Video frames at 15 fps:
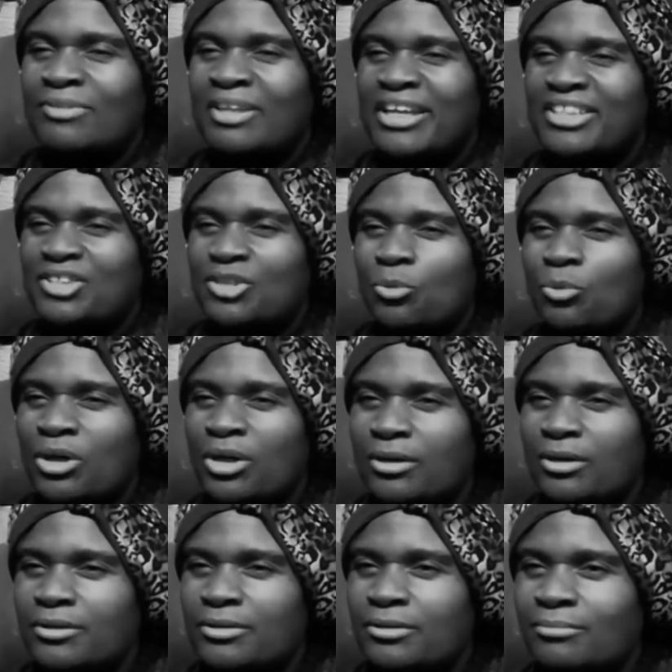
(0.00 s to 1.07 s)
That's the word.
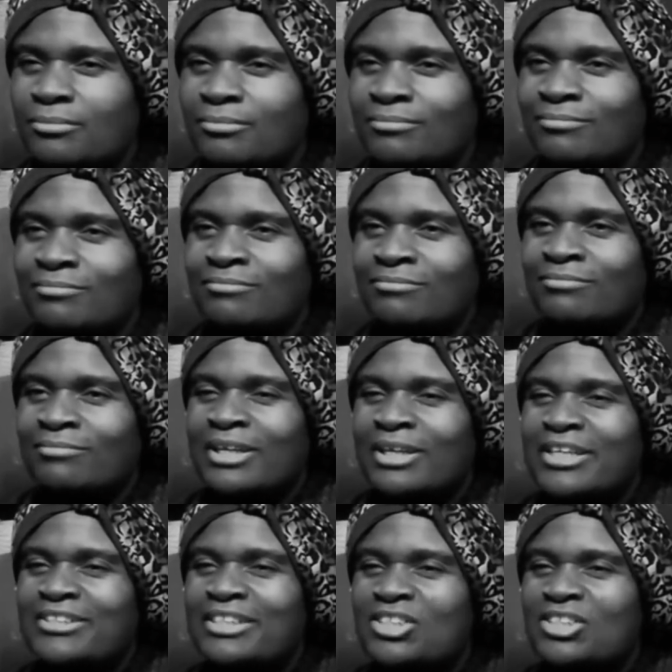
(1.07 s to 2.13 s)

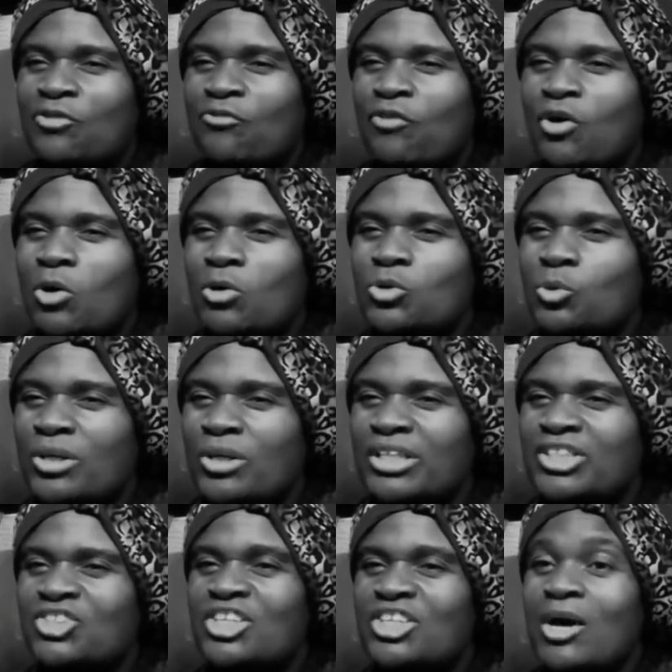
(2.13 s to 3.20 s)
It says a false
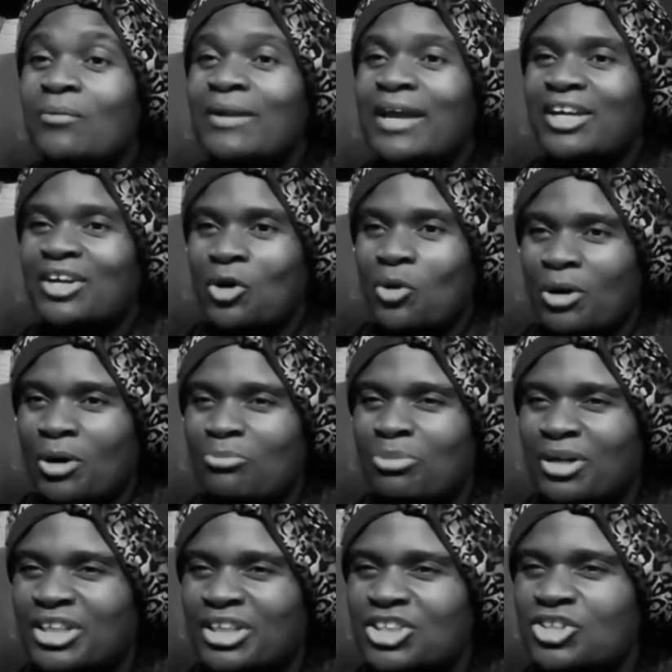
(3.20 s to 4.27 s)
witness shall not go
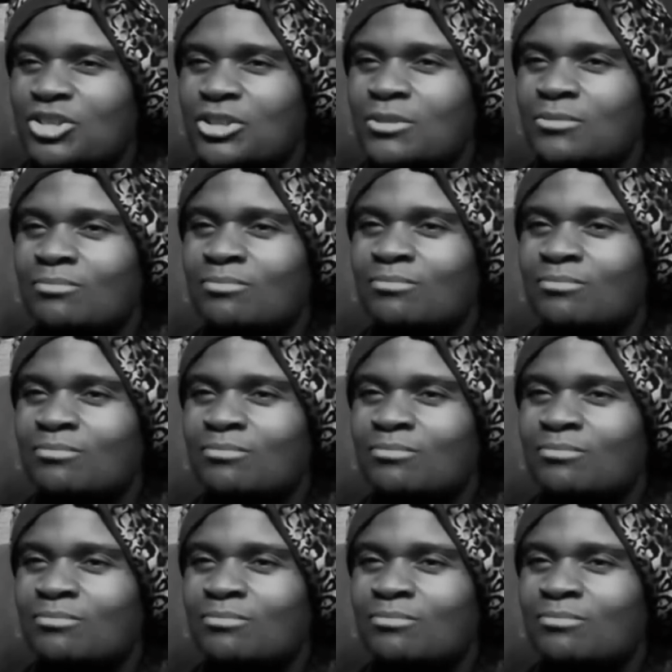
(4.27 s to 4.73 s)
unpunished.